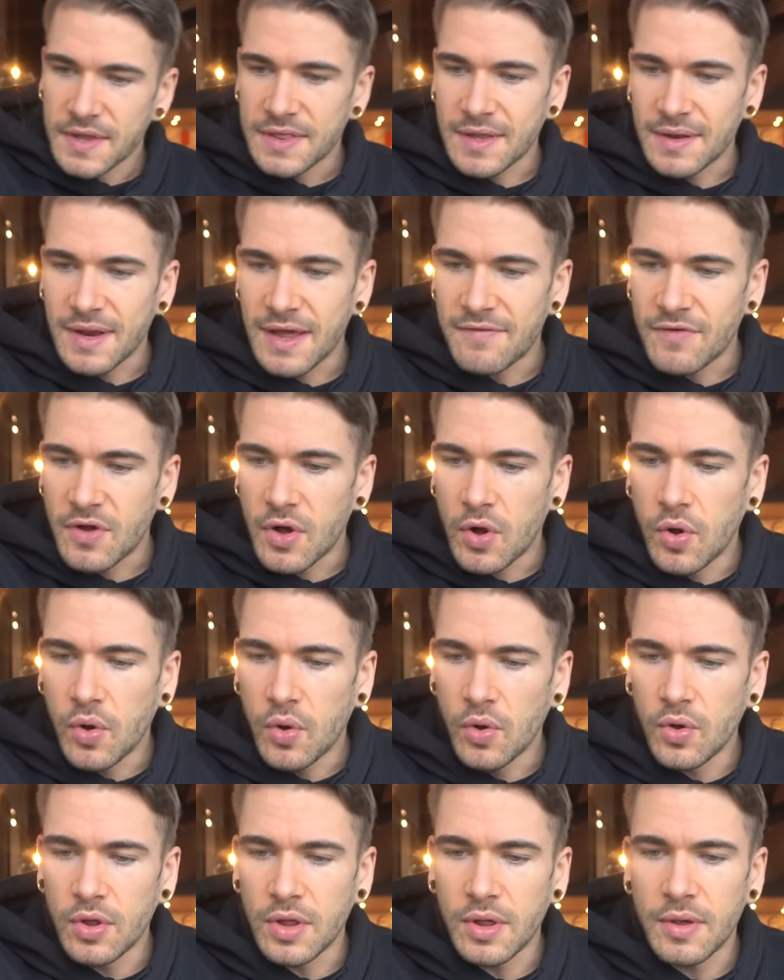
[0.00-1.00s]
Then I have a
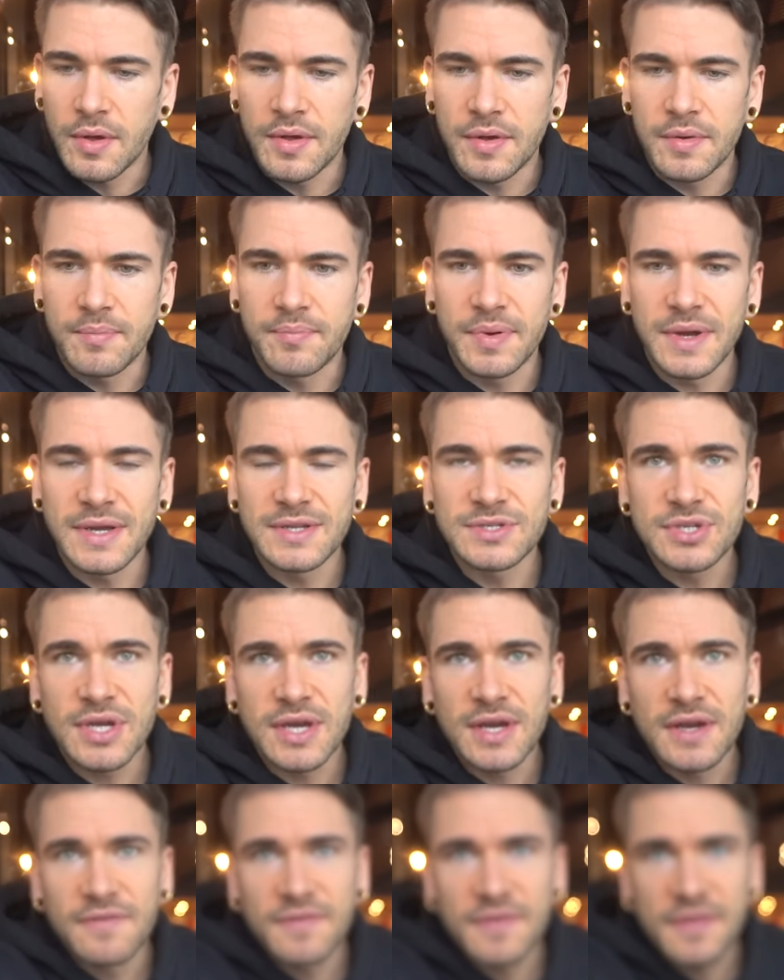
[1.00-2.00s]
whole bunch
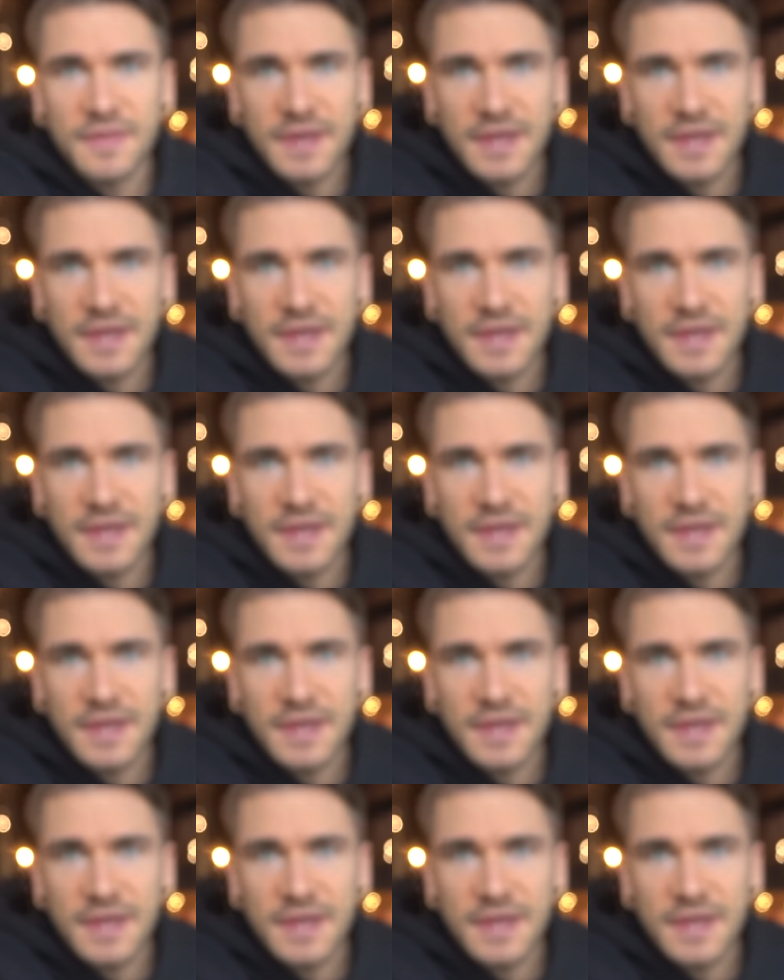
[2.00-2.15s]
of